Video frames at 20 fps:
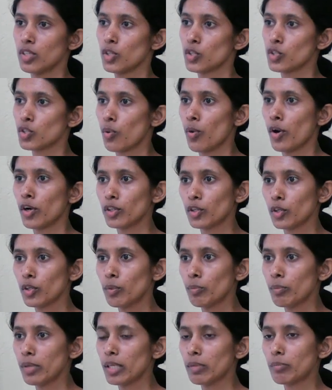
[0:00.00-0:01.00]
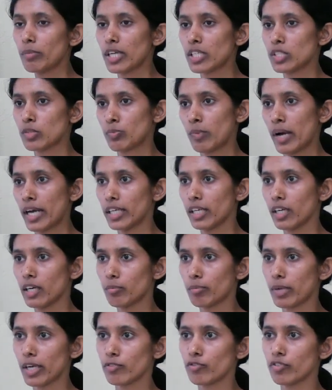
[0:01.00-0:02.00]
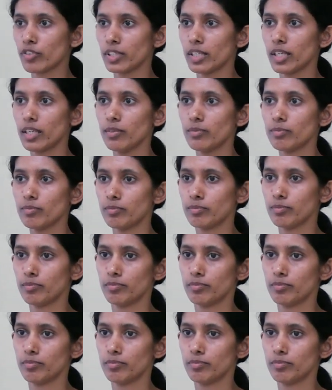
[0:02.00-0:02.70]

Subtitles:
So what do you mean by Spina Bifida?